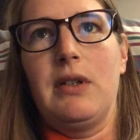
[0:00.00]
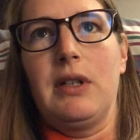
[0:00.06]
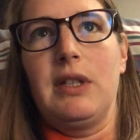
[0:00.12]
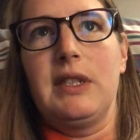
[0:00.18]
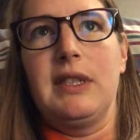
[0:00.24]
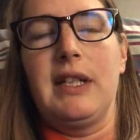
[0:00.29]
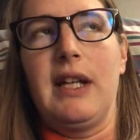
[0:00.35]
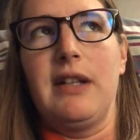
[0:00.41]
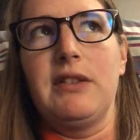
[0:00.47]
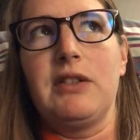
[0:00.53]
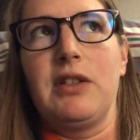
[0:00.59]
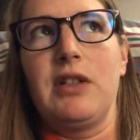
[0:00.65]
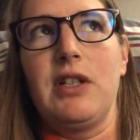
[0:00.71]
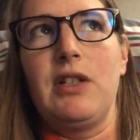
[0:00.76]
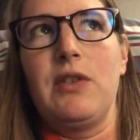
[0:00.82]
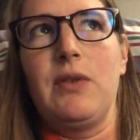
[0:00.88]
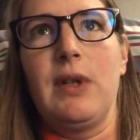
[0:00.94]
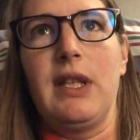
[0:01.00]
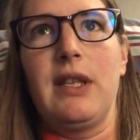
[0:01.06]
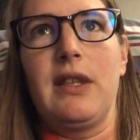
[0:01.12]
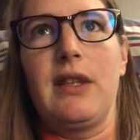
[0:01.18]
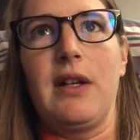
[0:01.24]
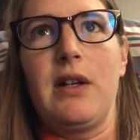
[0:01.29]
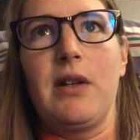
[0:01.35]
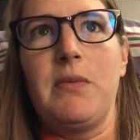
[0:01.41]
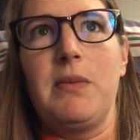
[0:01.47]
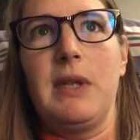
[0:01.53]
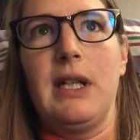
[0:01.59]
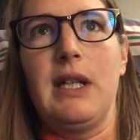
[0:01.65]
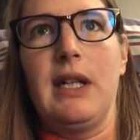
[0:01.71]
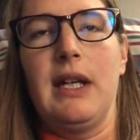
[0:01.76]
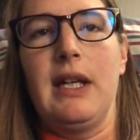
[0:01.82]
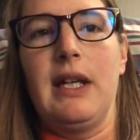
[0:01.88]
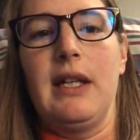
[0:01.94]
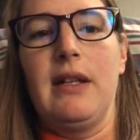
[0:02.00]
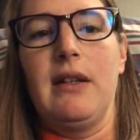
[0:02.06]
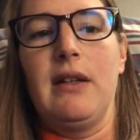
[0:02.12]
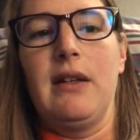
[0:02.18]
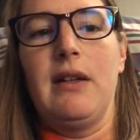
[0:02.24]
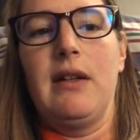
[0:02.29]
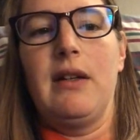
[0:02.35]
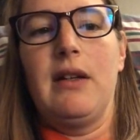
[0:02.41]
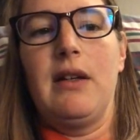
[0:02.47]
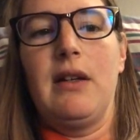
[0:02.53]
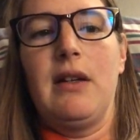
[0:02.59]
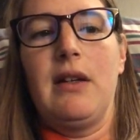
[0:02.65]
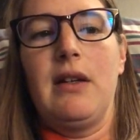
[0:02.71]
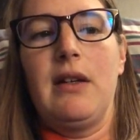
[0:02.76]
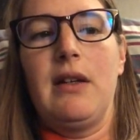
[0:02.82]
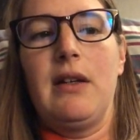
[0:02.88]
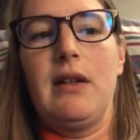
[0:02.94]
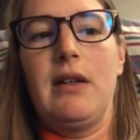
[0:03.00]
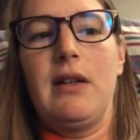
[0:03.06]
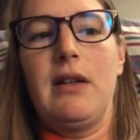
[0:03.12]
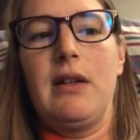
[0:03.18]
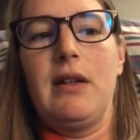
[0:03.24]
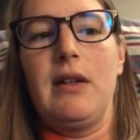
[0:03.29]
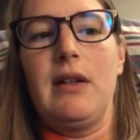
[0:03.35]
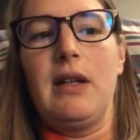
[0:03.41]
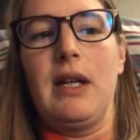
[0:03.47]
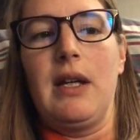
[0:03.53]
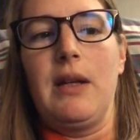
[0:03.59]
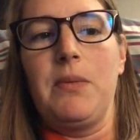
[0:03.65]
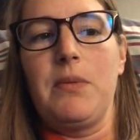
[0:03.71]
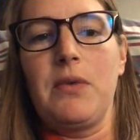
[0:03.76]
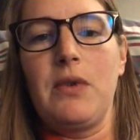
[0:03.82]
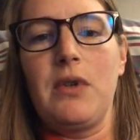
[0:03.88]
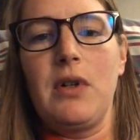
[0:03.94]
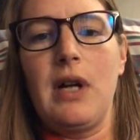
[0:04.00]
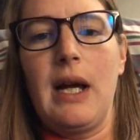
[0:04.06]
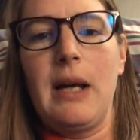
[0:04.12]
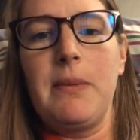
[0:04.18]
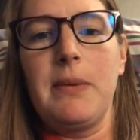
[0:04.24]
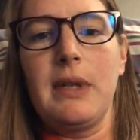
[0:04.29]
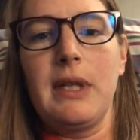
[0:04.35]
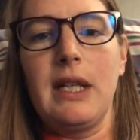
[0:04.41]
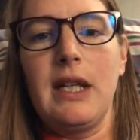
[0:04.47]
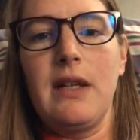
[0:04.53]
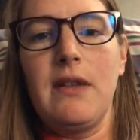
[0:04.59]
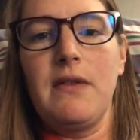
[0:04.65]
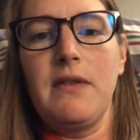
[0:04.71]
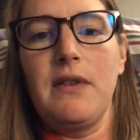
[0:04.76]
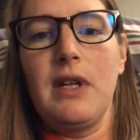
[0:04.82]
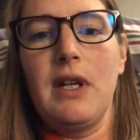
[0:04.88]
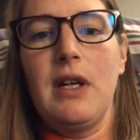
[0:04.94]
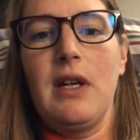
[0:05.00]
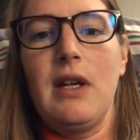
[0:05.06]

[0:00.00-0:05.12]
I started doing therapy in April, I believe.